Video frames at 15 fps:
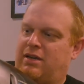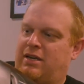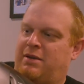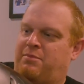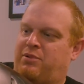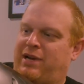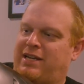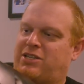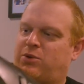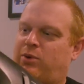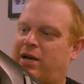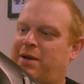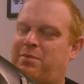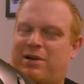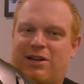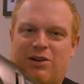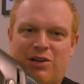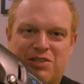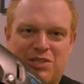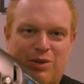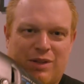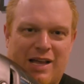it breaks away, but it
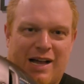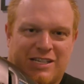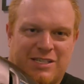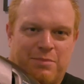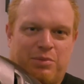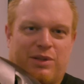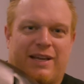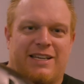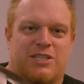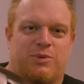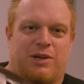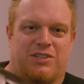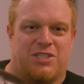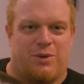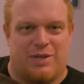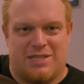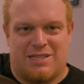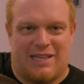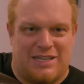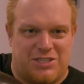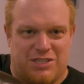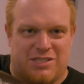also locks in place well, so it's
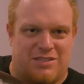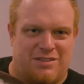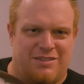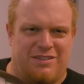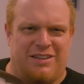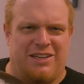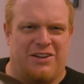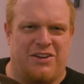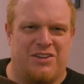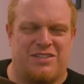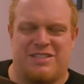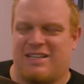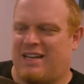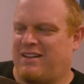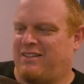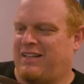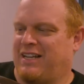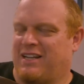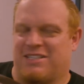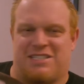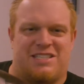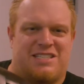not just, you know, it's not
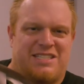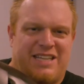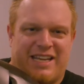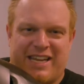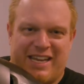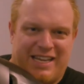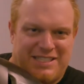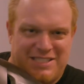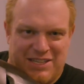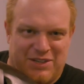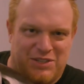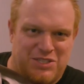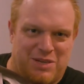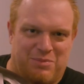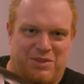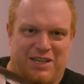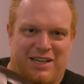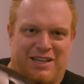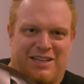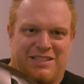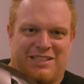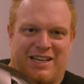like a stick hits it or
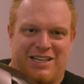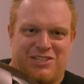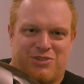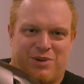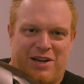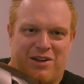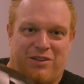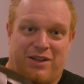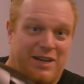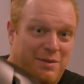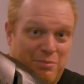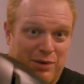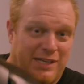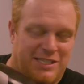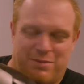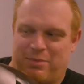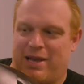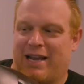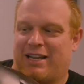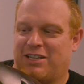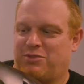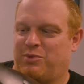something in a tight trail and it brings it
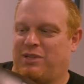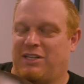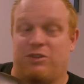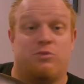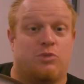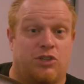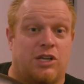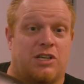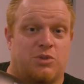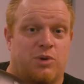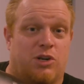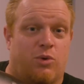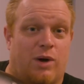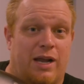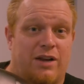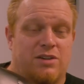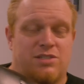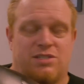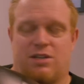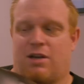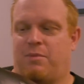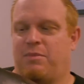back. It really does require
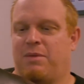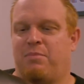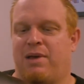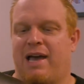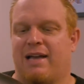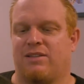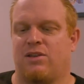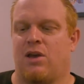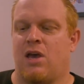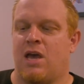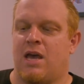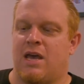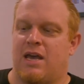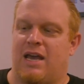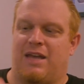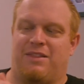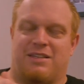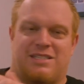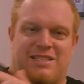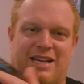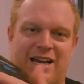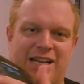some impact, and
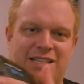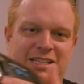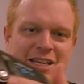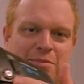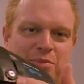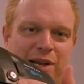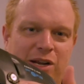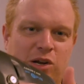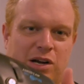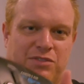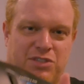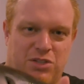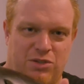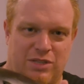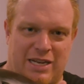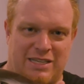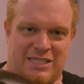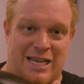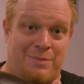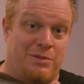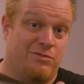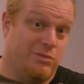the sides can break off too. That
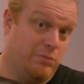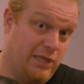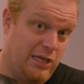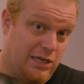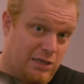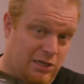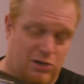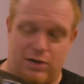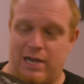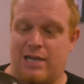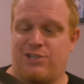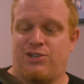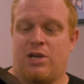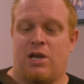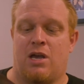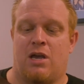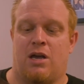has happened for me on a crash.